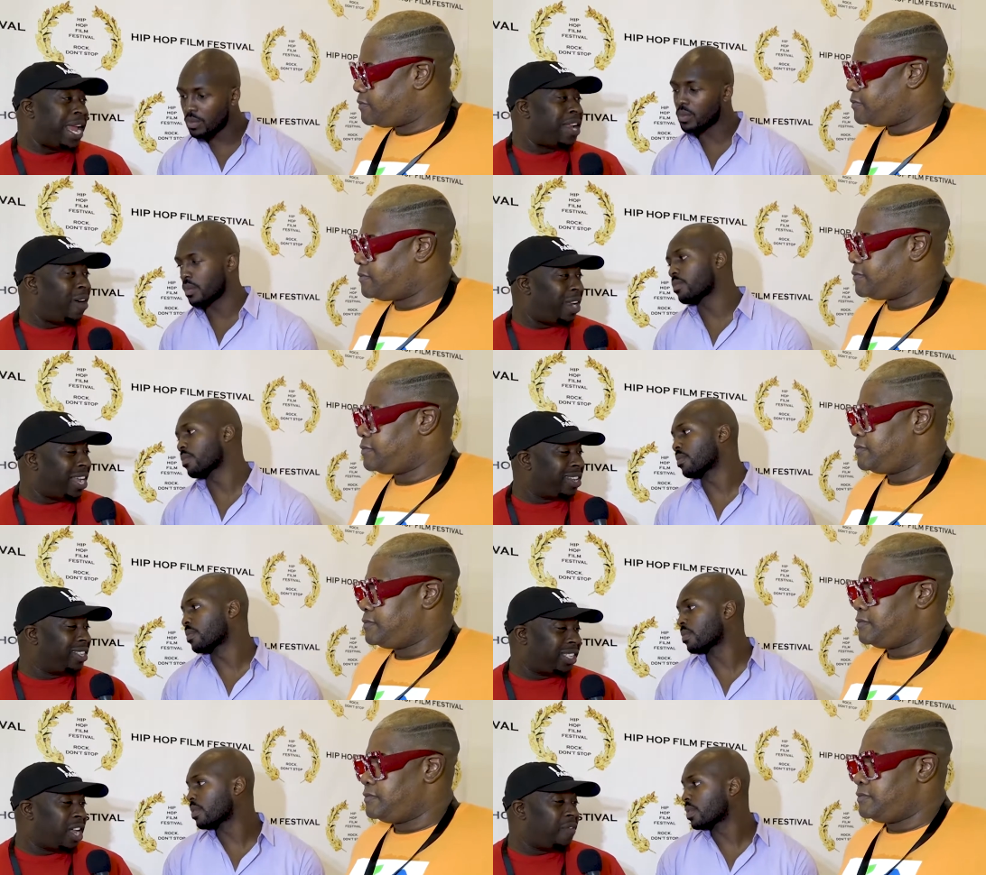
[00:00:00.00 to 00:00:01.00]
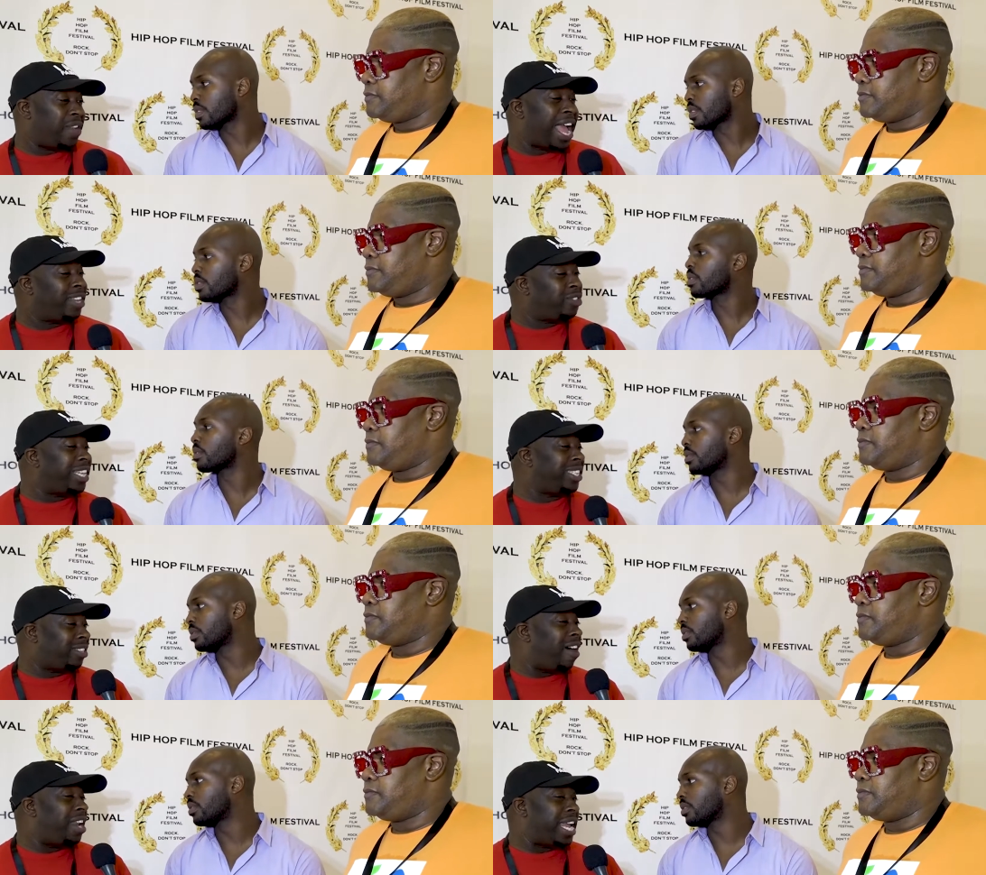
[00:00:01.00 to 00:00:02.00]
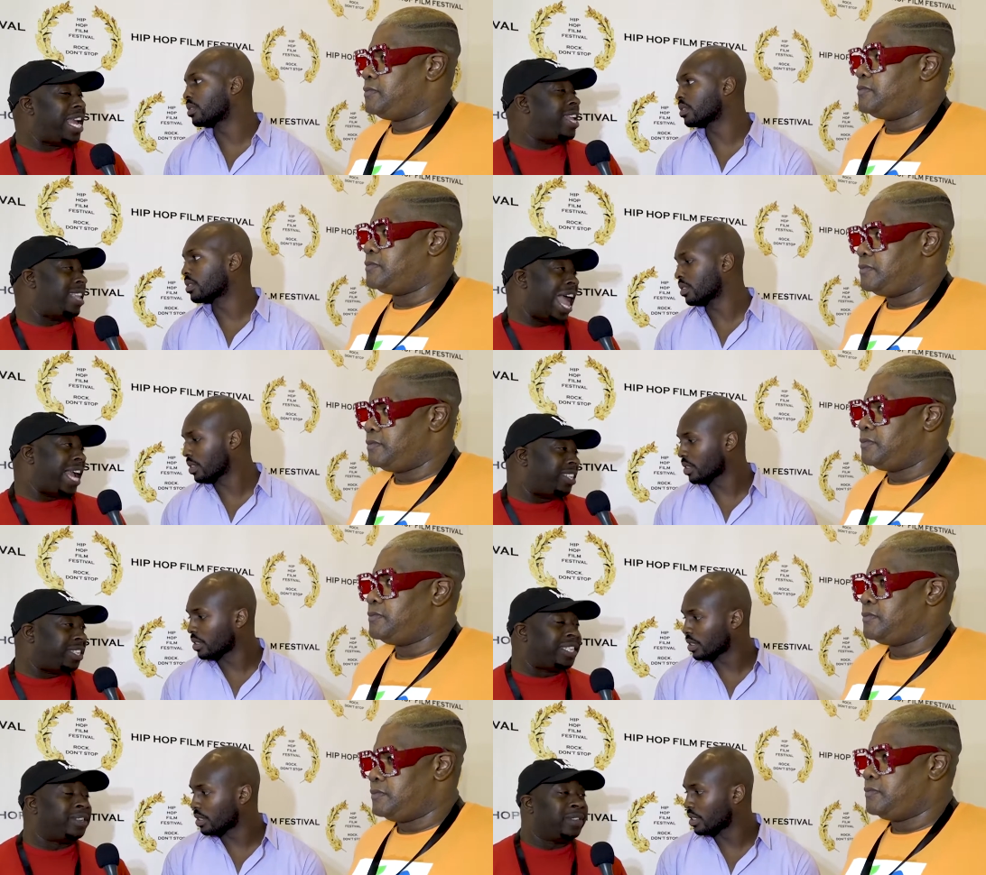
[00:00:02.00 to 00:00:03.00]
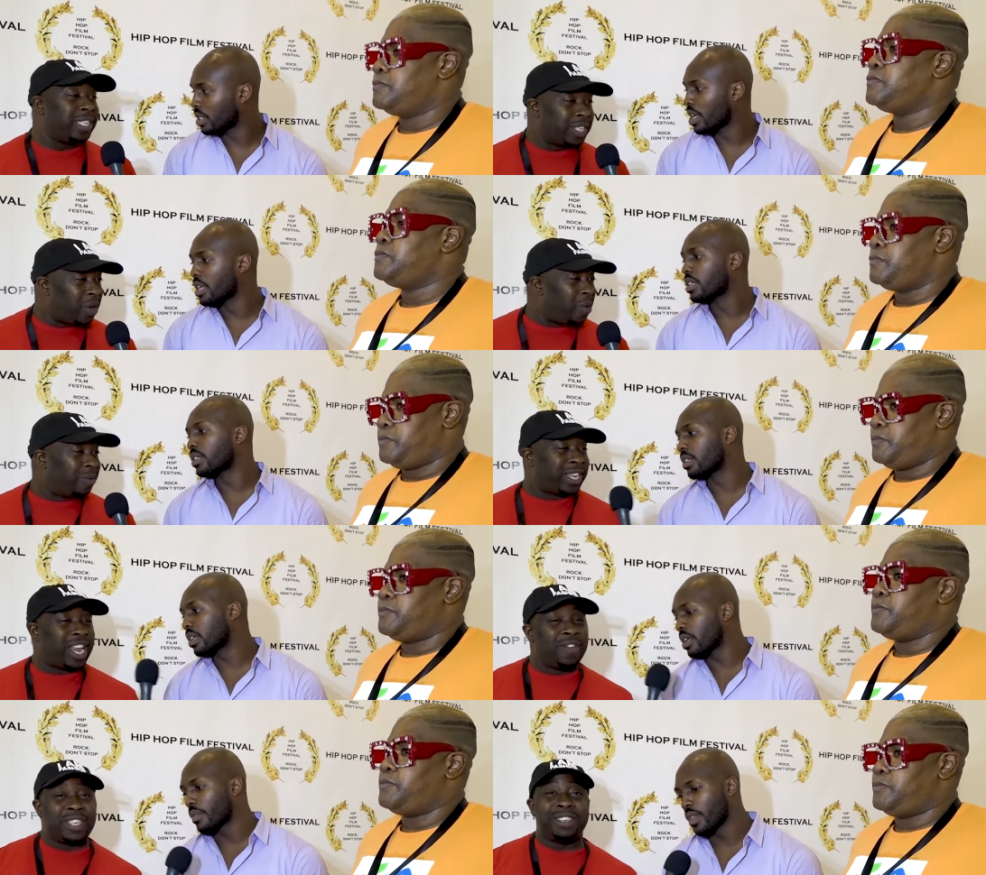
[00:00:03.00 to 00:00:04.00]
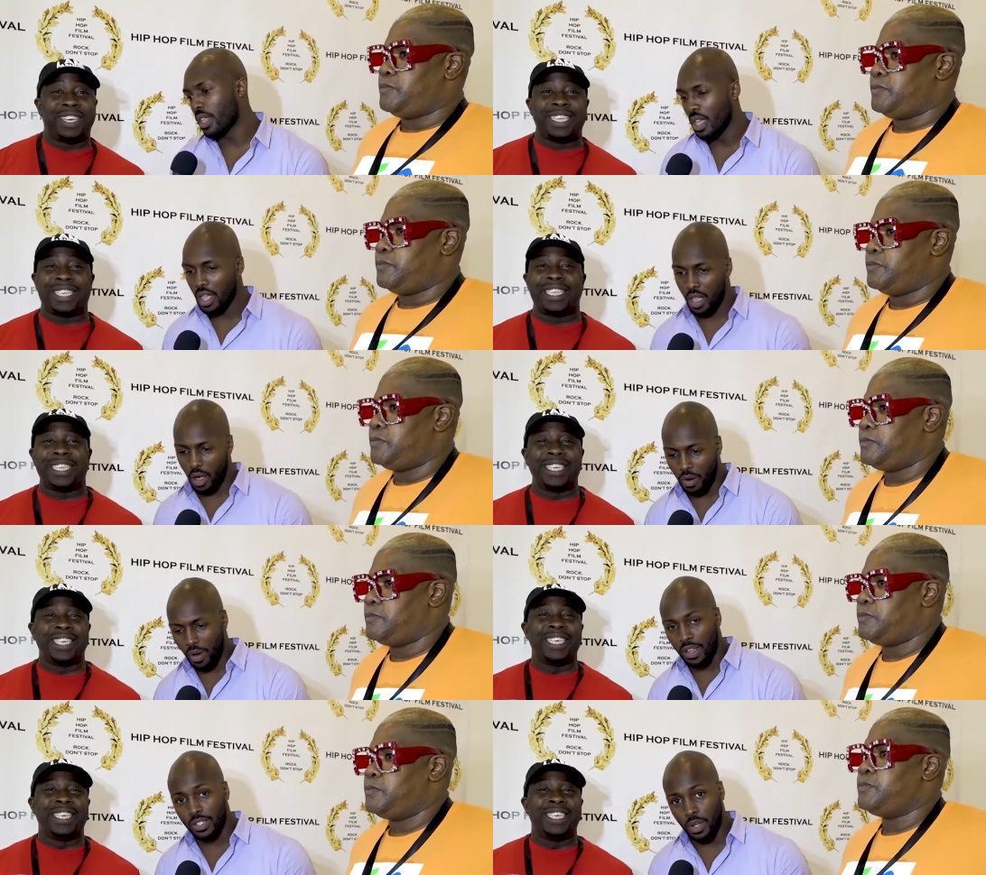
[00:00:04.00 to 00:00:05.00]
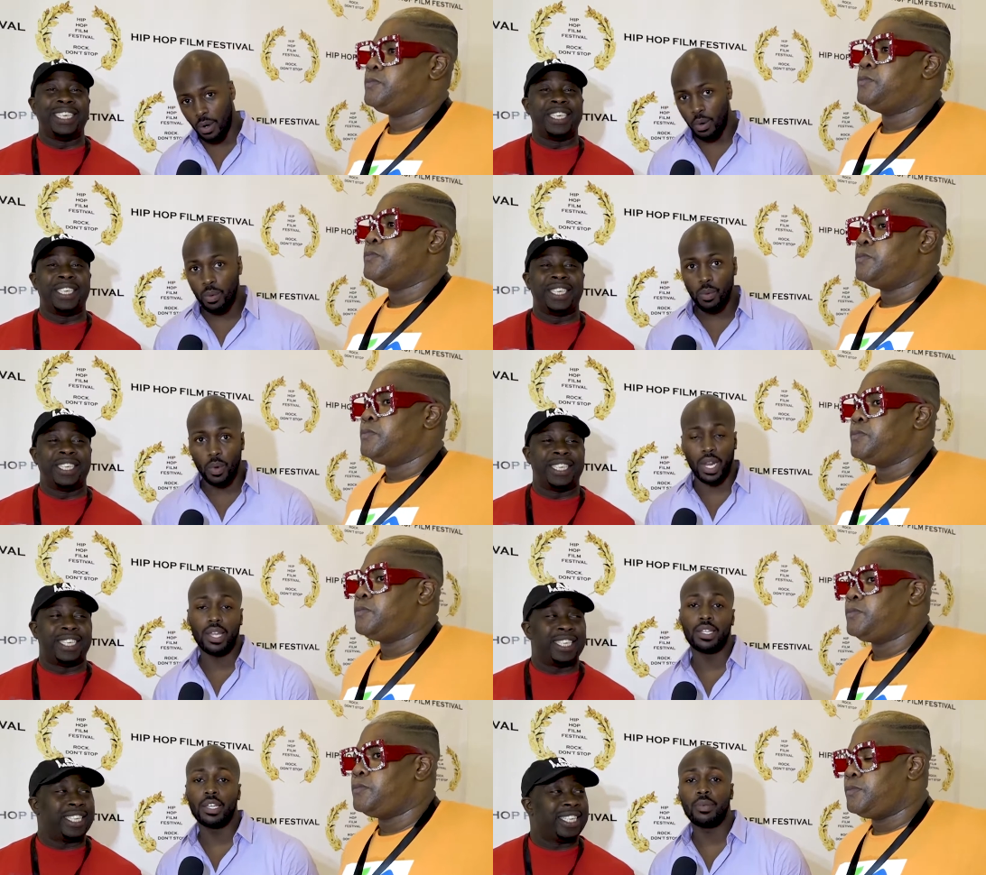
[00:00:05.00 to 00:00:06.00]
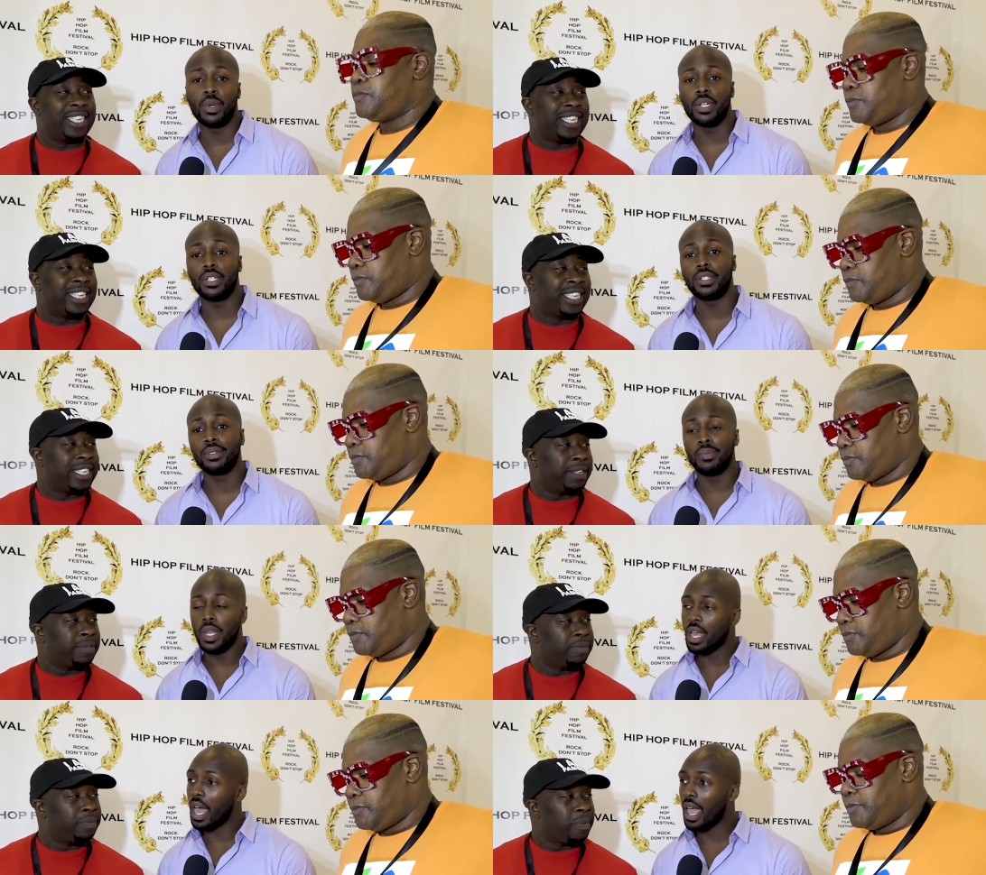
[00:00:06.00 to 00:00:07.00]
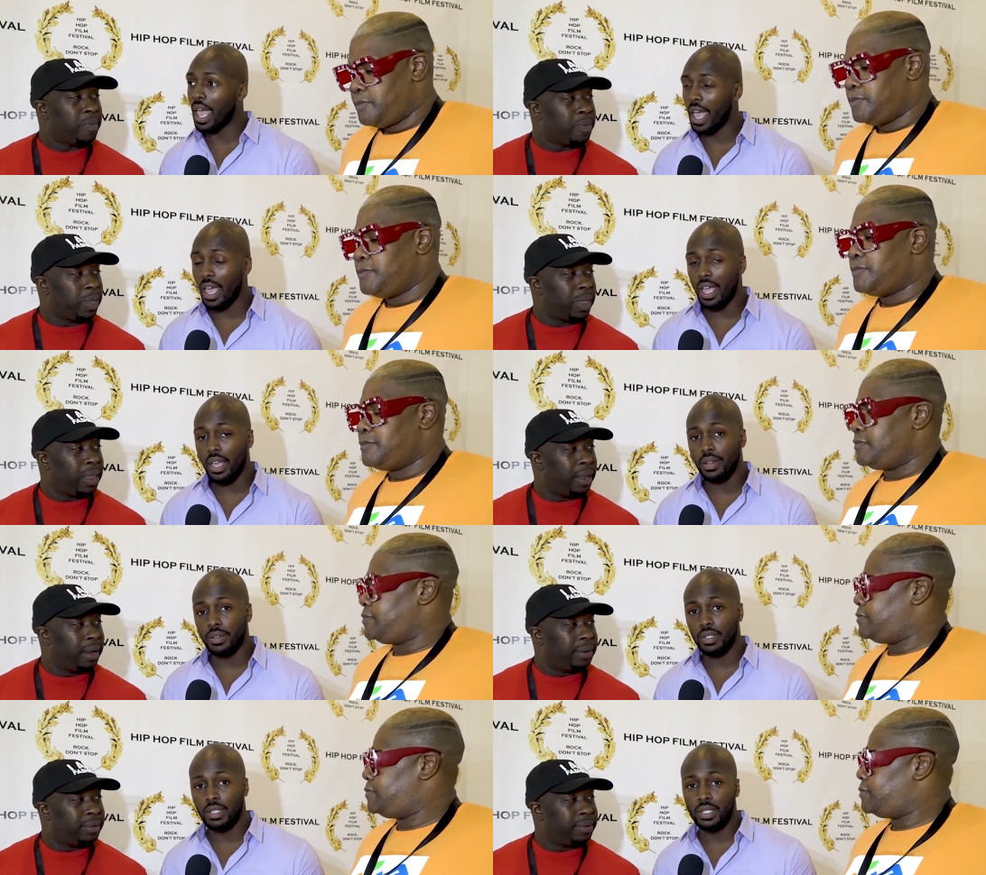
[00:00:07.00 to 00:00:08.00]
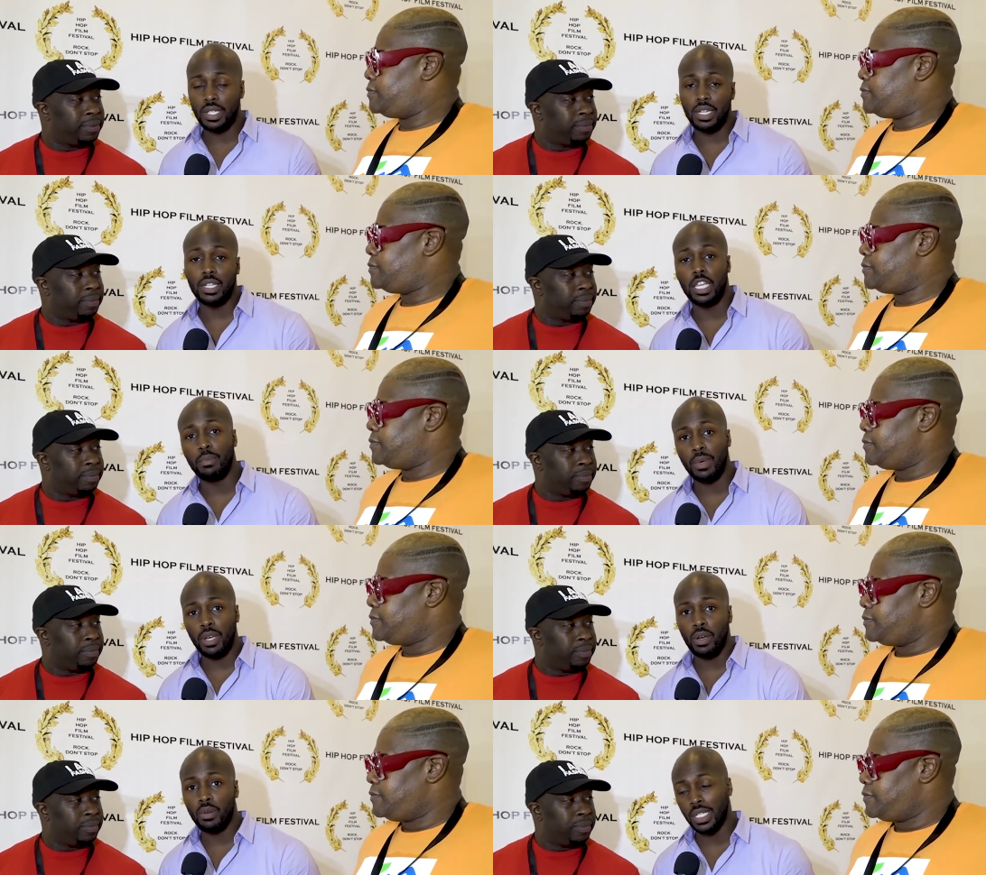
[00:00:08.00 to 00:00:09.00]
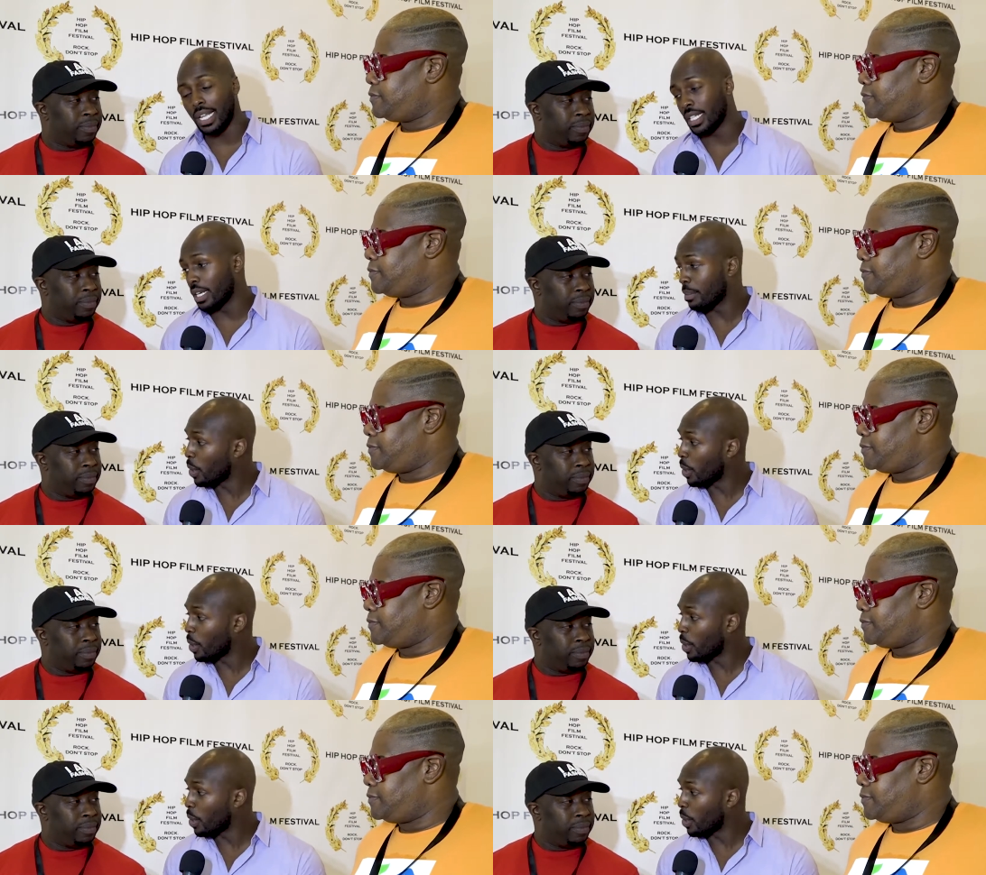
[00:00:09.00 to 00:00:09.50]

Speaker 1: and all that good stuff, and how did you get started in acting? So give it to us.
Speaker 2: All right. So what I did was I had sent the email because I seen them